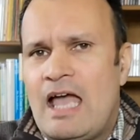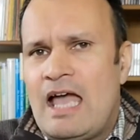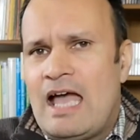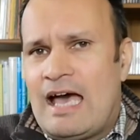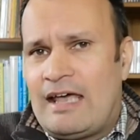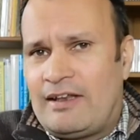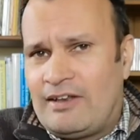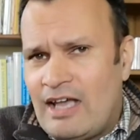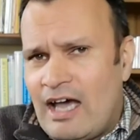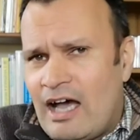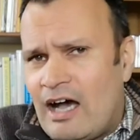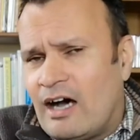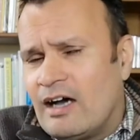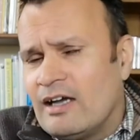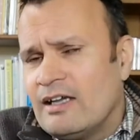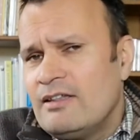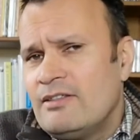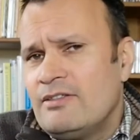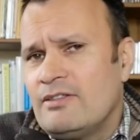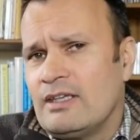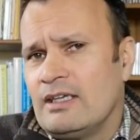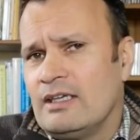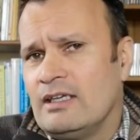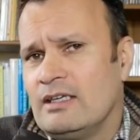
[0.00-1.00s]
And that, I
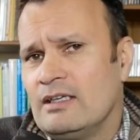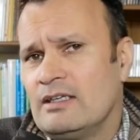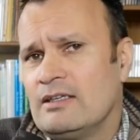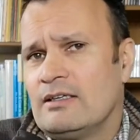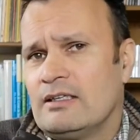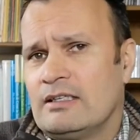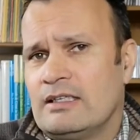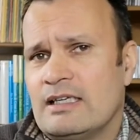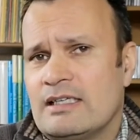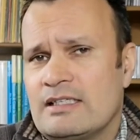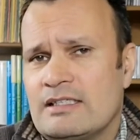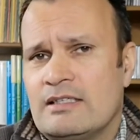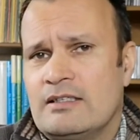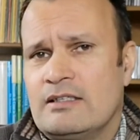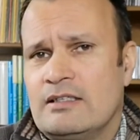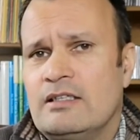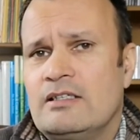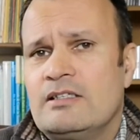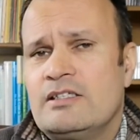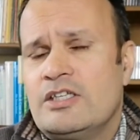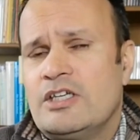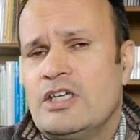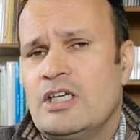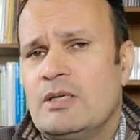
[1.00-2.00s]
think, and that's the
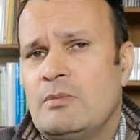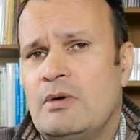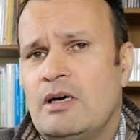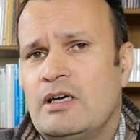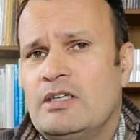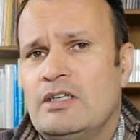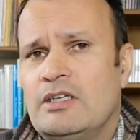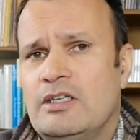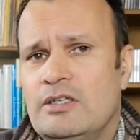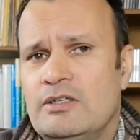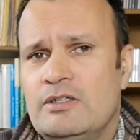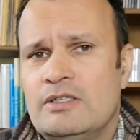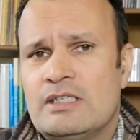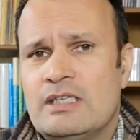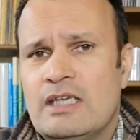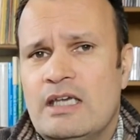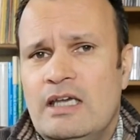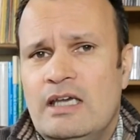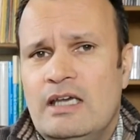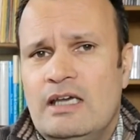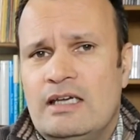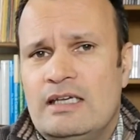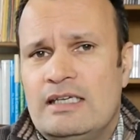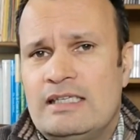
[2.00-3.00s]
term I use,
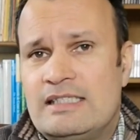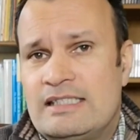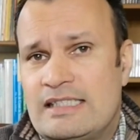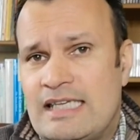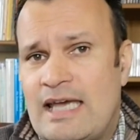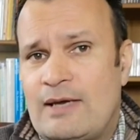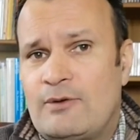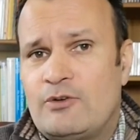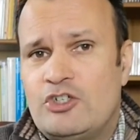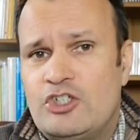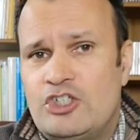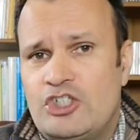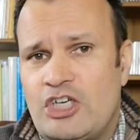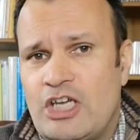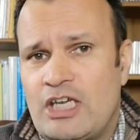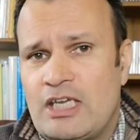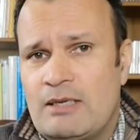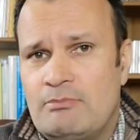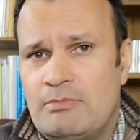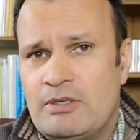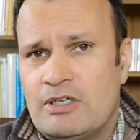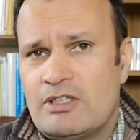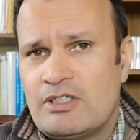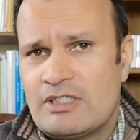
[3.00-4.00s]
is sound shape,
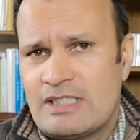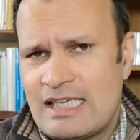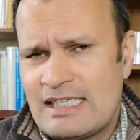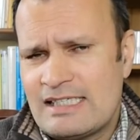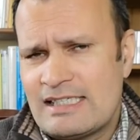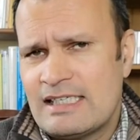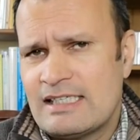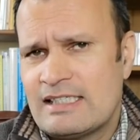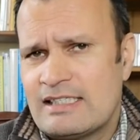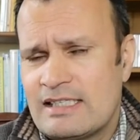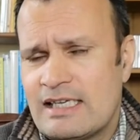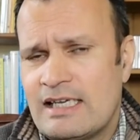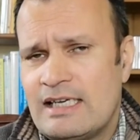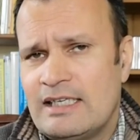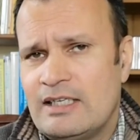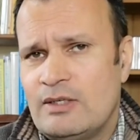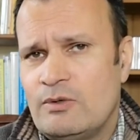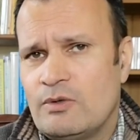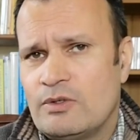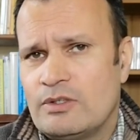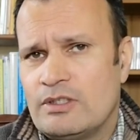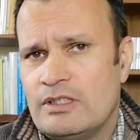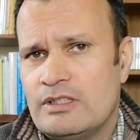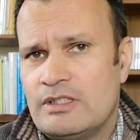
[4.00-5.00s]
because that's exactly
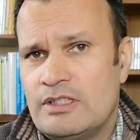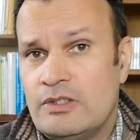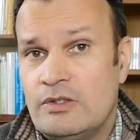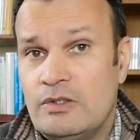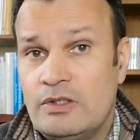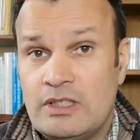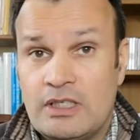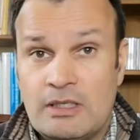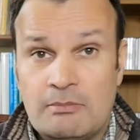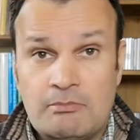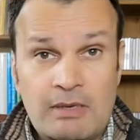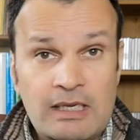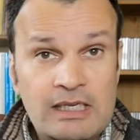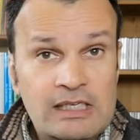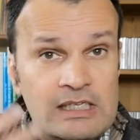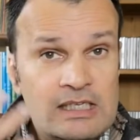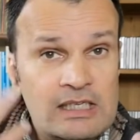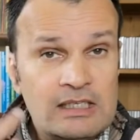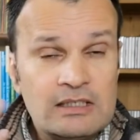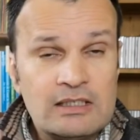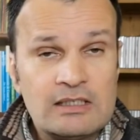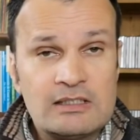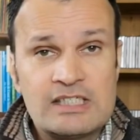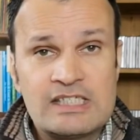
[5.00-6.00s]
what you're doing. You're
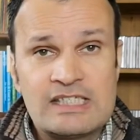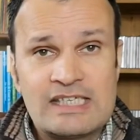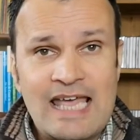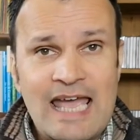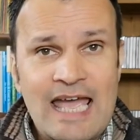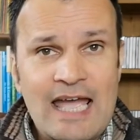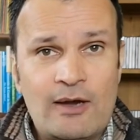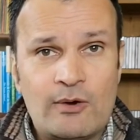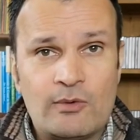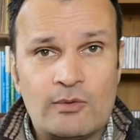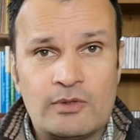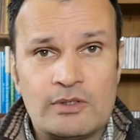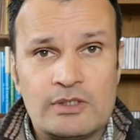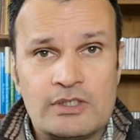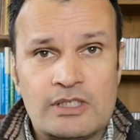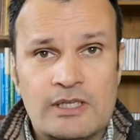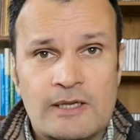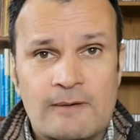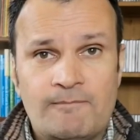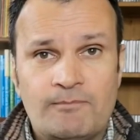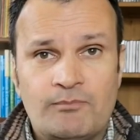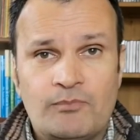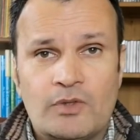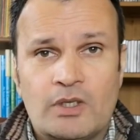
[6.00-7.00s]
making the sound,
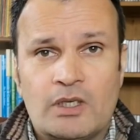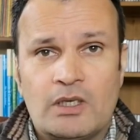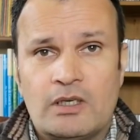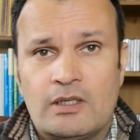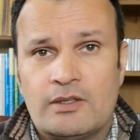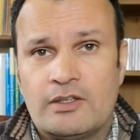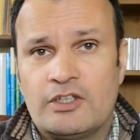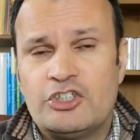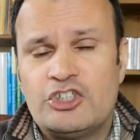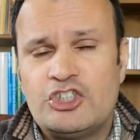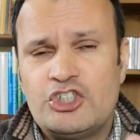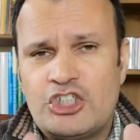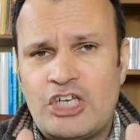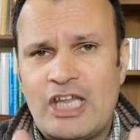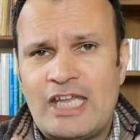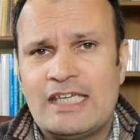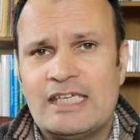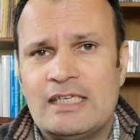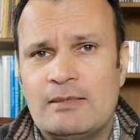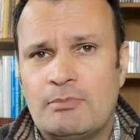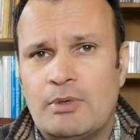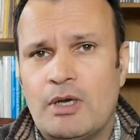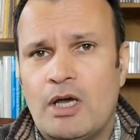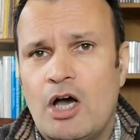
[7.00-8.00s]
the
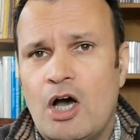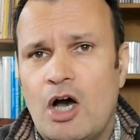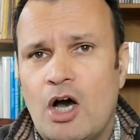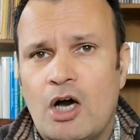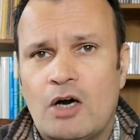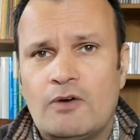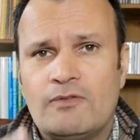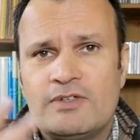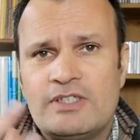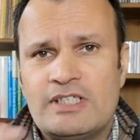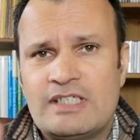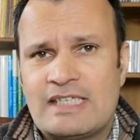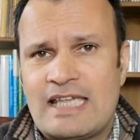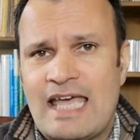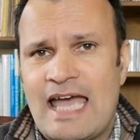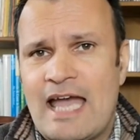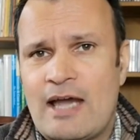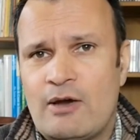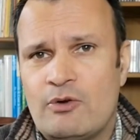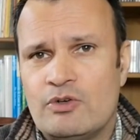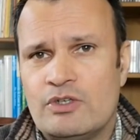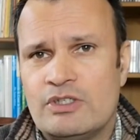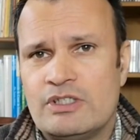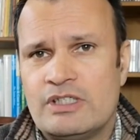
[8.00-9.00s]
shape of a
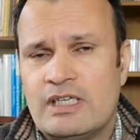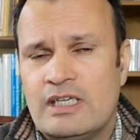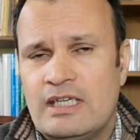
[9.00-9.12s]
sound